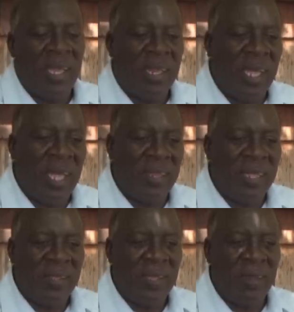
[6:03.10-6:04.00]
And uh, as
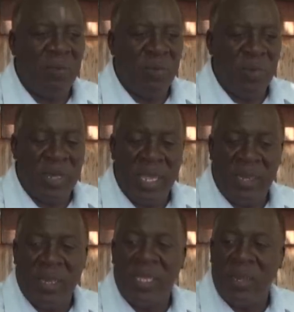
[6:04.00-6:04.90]
I said, Premier
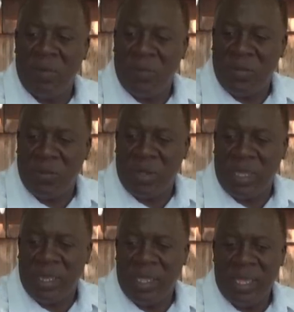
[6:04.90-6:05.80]
Daniel, he loved his
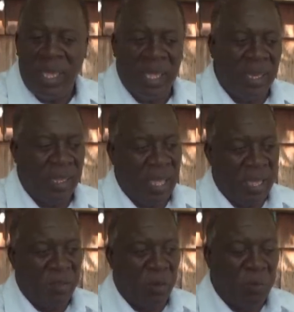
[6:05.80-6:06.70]
cricket. And
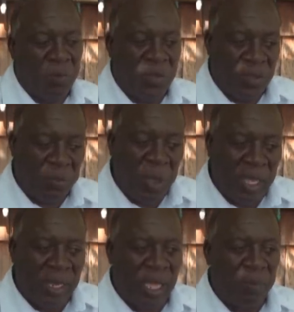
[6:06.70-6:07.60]
I su
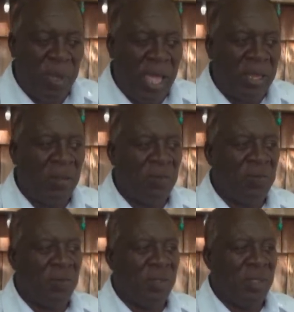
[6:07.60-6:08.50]
suspect that part of
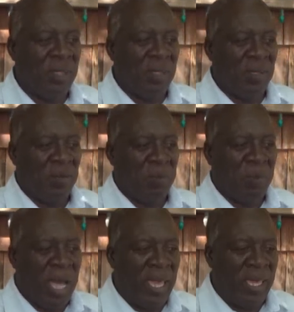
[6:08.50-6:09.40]

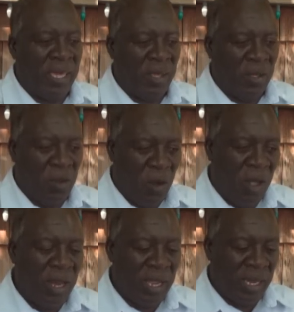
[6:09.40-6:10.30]
my
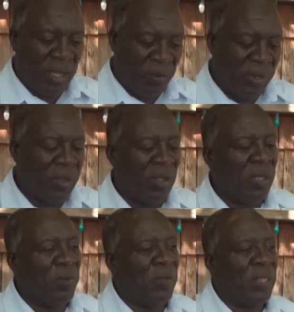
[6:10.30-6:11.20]
call, and I will
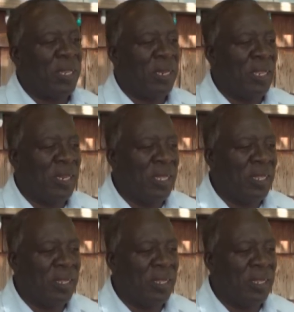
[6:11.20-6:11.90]
talk about that a little